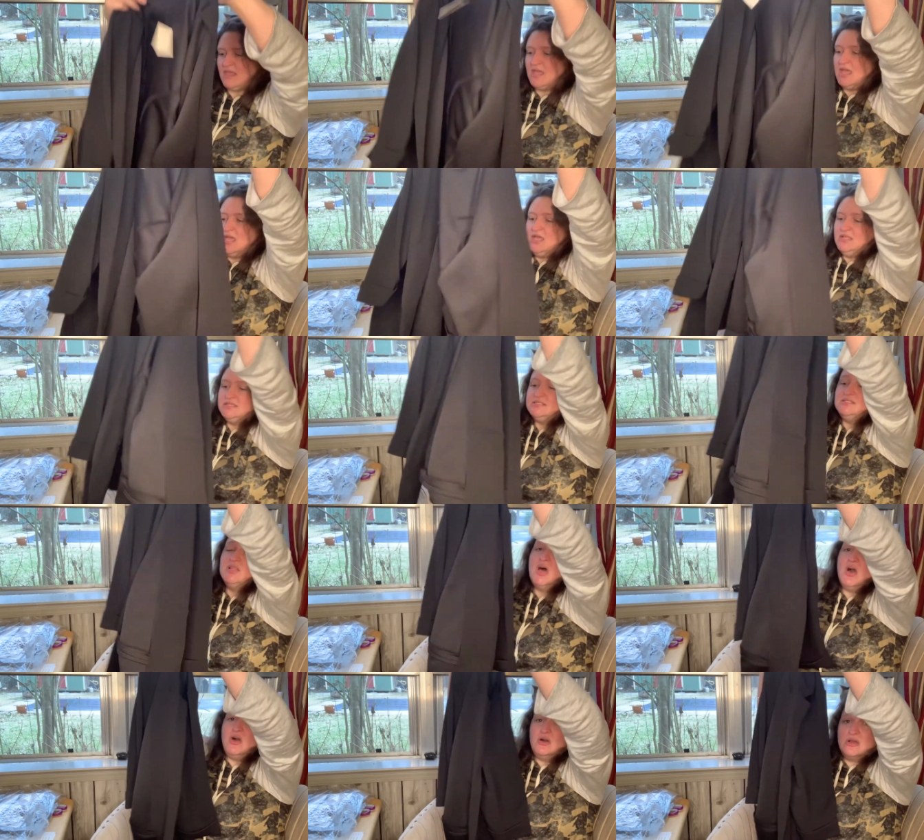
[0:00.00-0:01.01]
It's
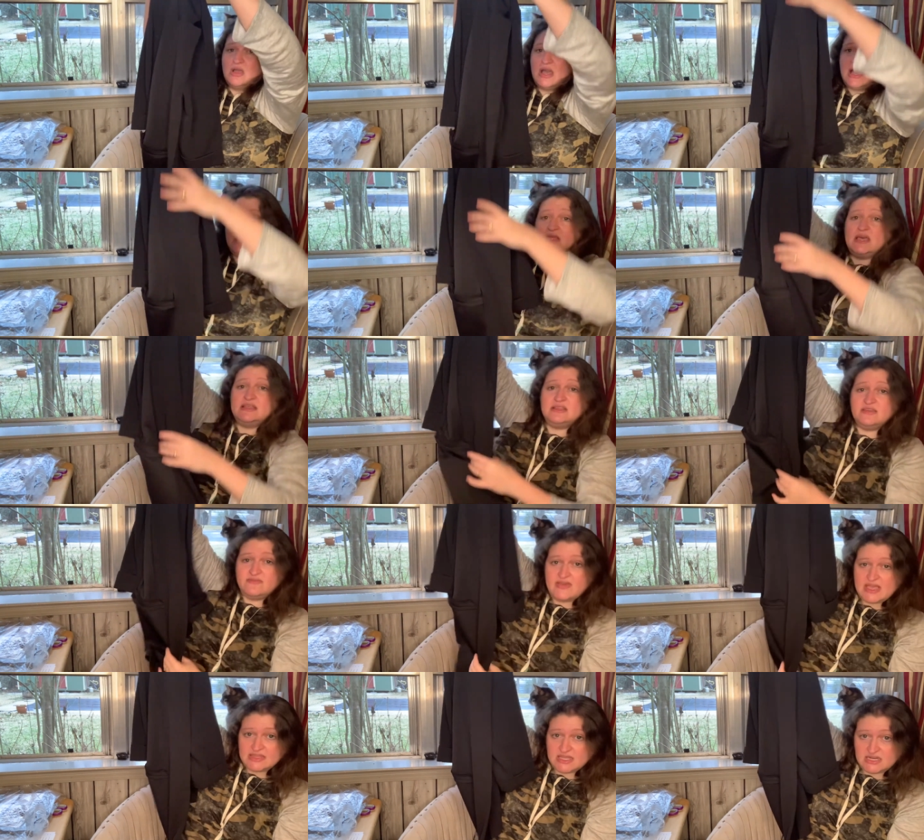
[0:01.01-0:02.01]
long. I like the
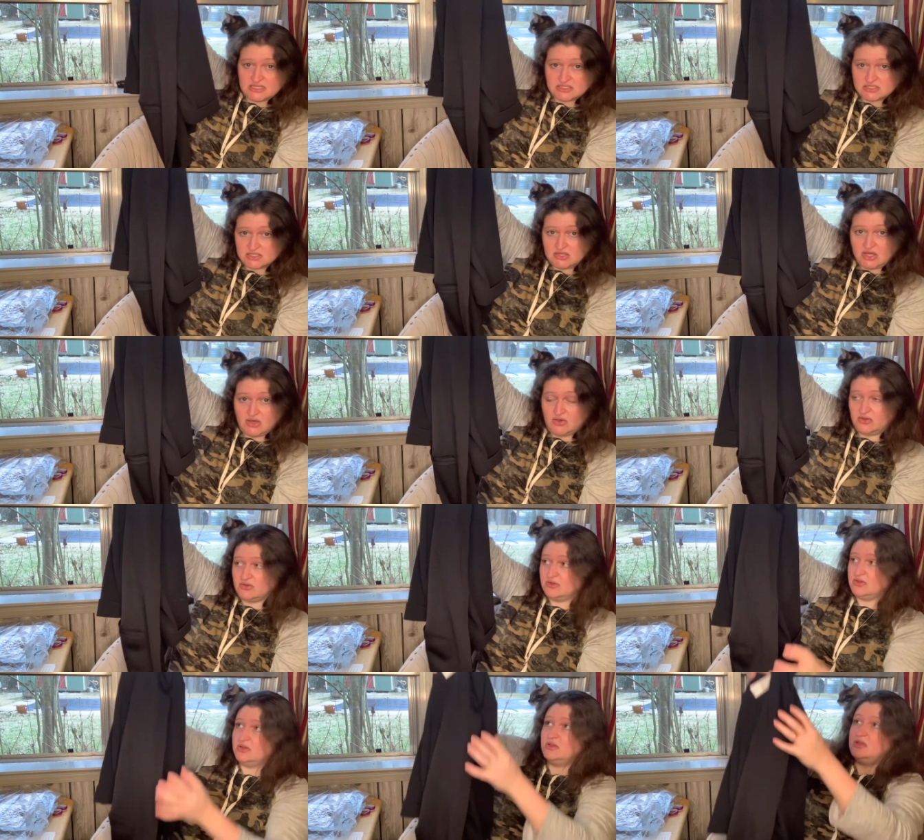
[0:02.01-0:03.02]
fact that it's
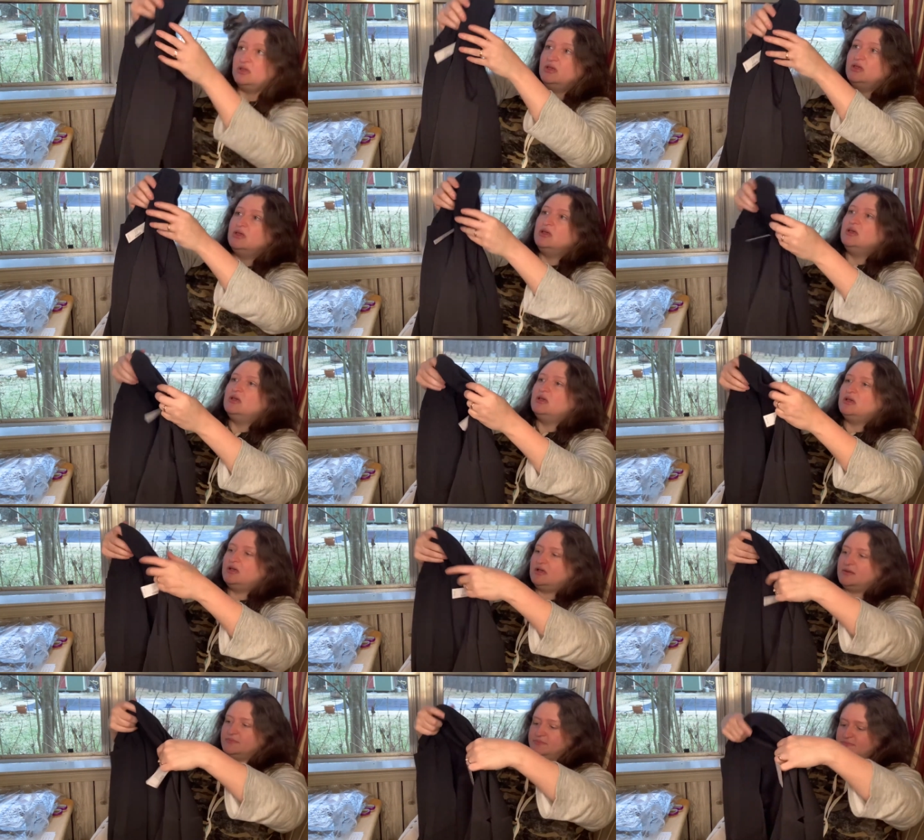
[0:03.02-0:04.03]
long.
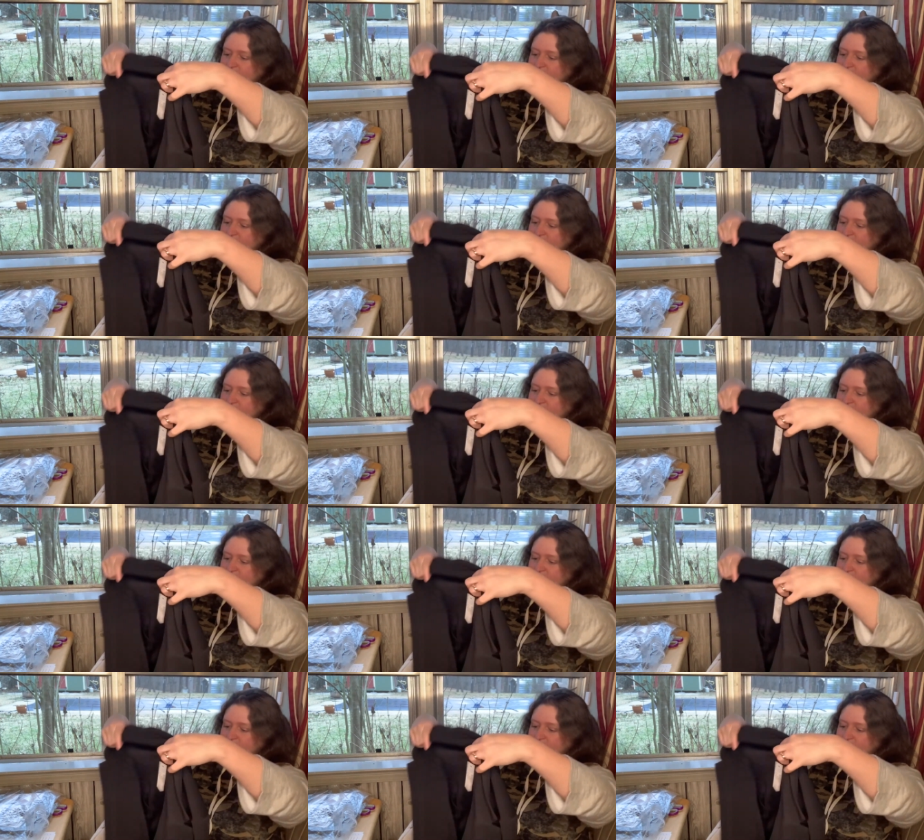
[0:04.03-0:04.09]
Um,